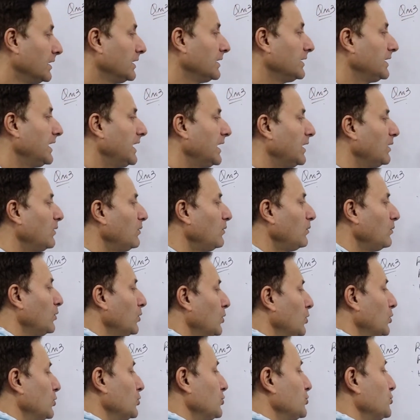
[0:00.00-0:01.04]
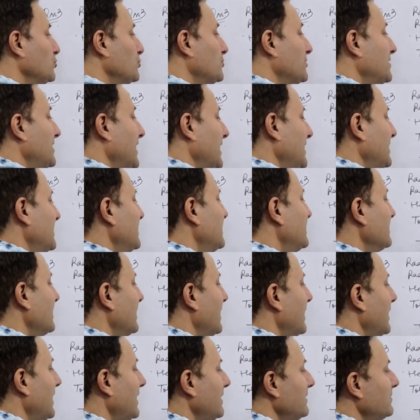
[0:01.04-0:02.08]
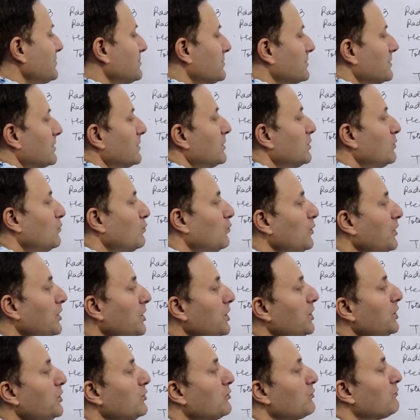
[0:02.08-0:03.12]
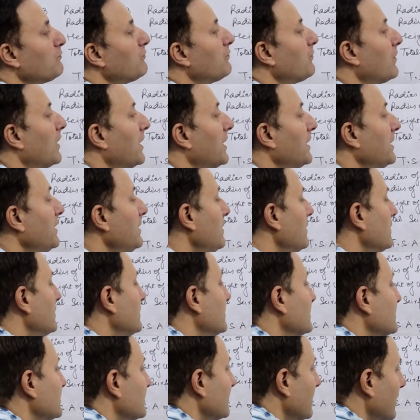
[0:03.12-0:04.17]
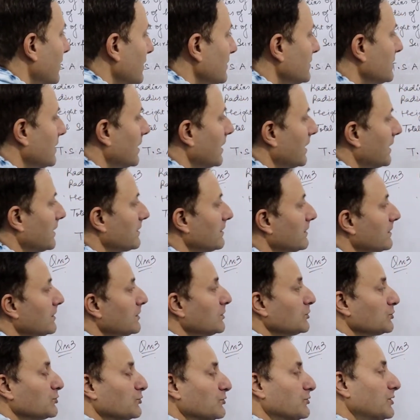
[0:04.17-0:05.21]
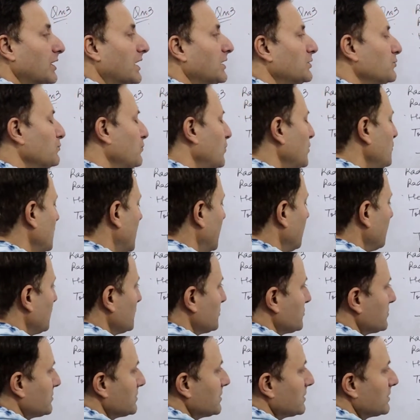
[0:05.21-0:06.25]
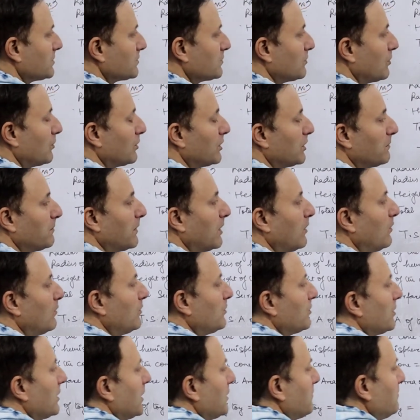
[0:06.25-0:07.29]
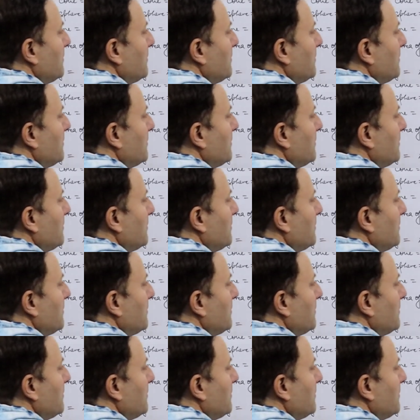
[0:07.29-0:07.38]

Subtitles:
Now, to get the answer, we need to find the slant height. So that's what I was just talking about. Let